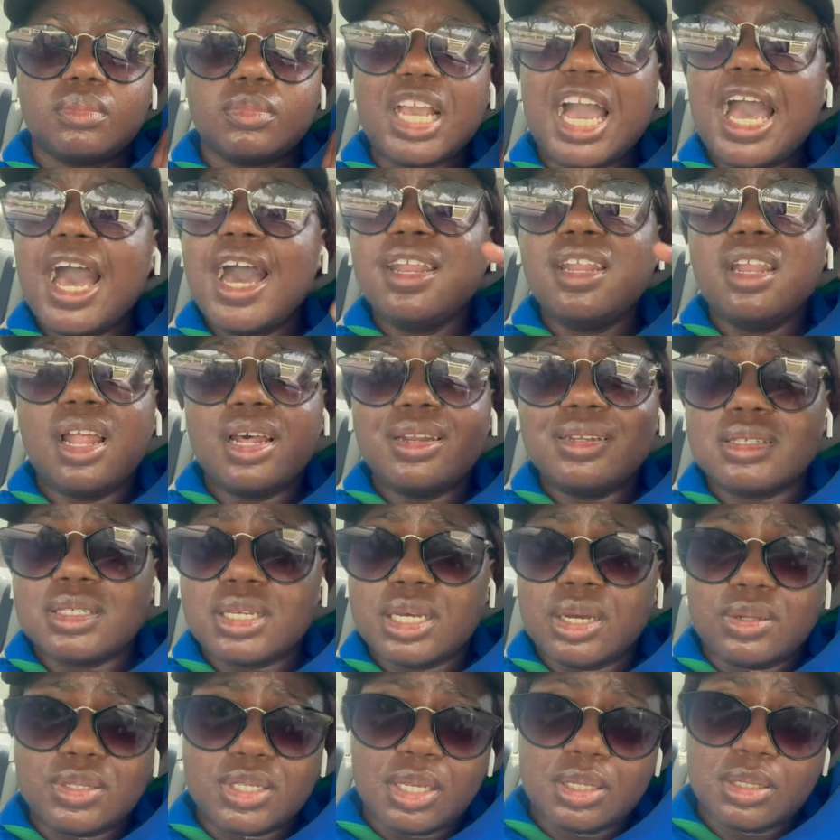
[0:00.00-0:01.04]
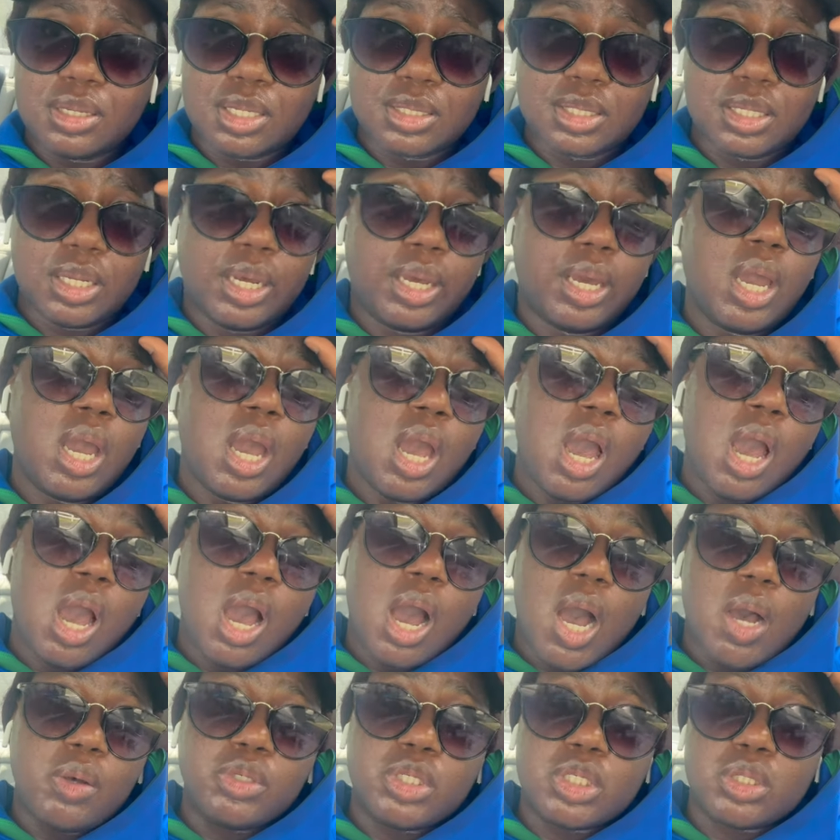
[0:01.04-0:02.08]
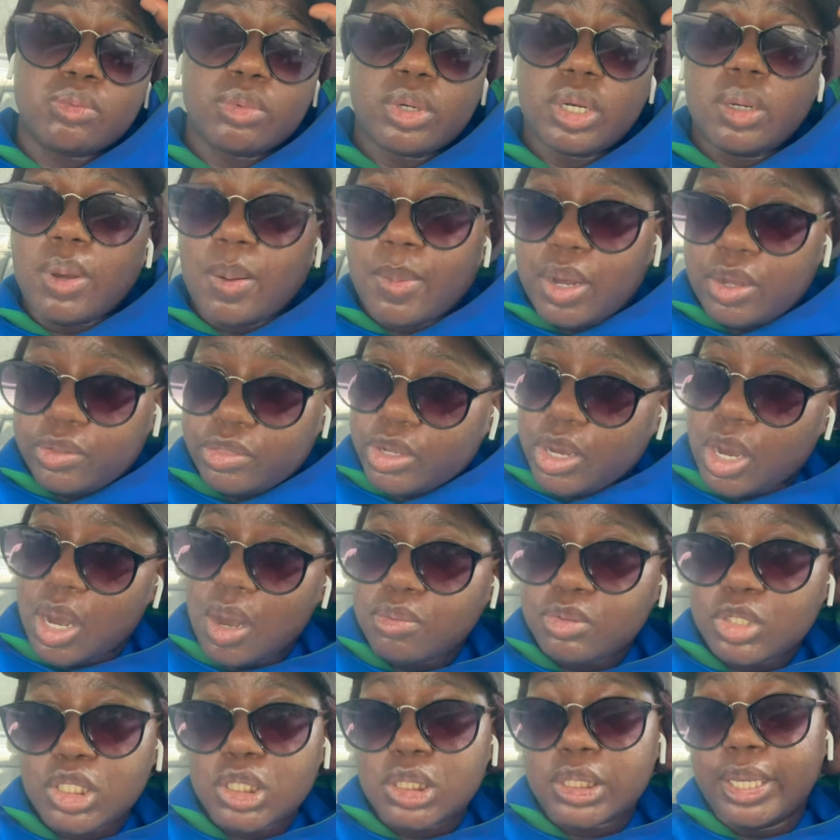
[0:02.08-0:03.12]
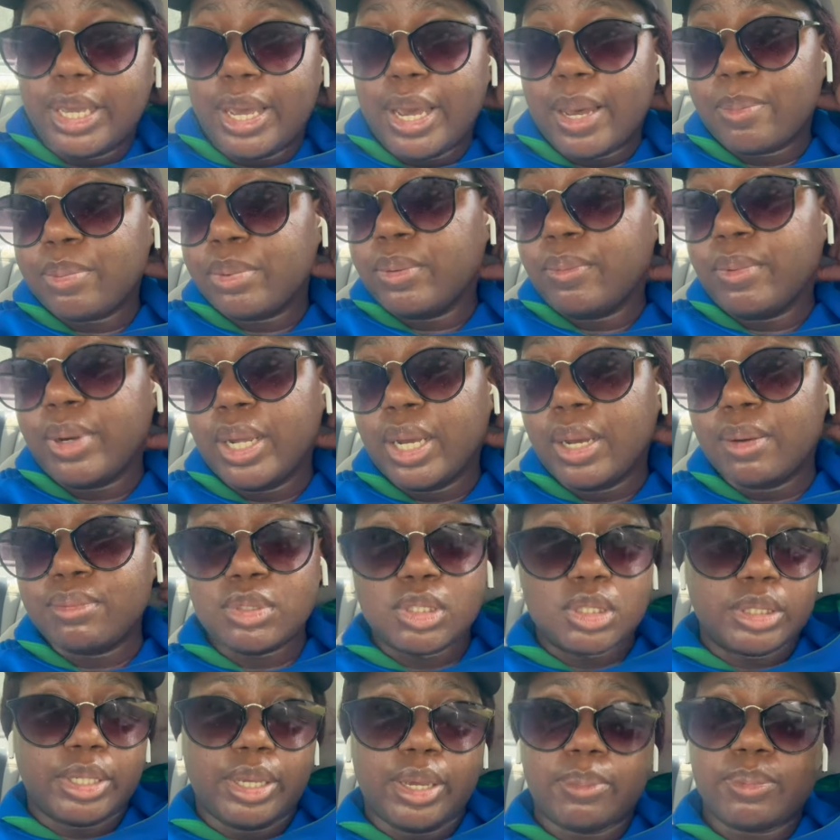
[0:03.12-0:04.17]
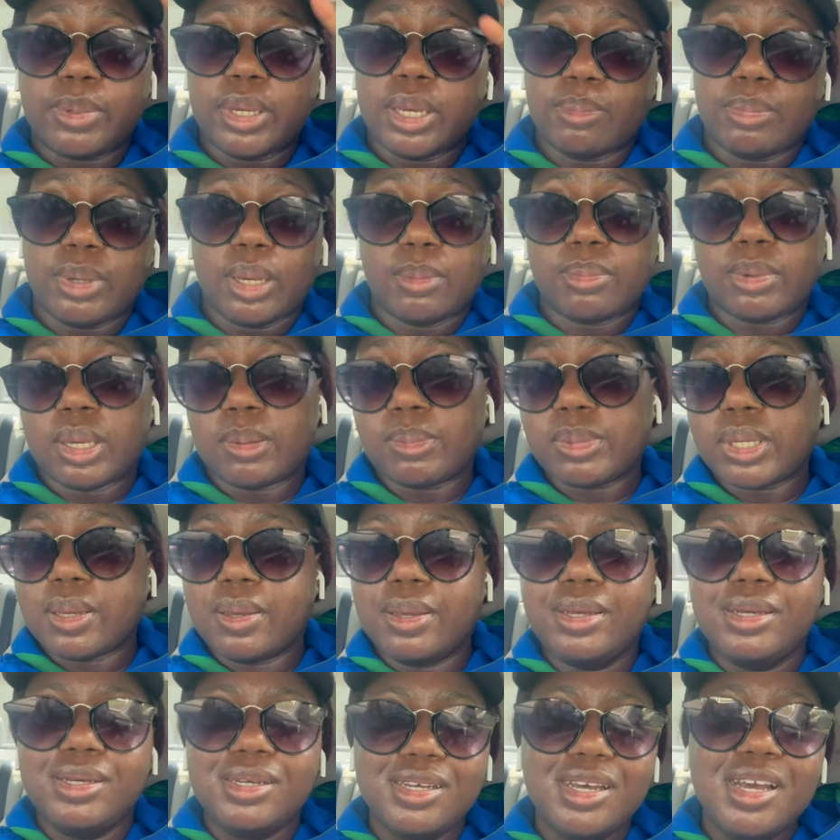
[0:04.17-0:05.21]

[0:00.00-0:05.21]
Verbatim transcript: I had a lot to say on TikTok today. I was just running my mouth, yeah. I was just yapping away. I was just yappy, yappy, yappy, yappy